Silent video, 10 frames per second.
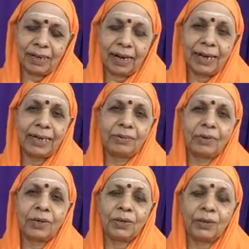I
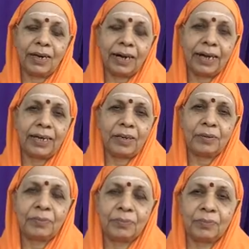want to
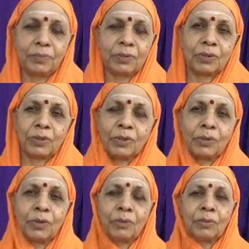claim
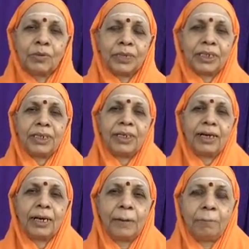Murtyoha
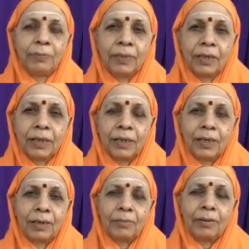Mukshiya
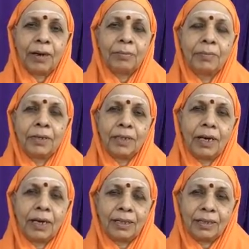
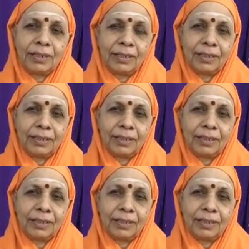Mamritat.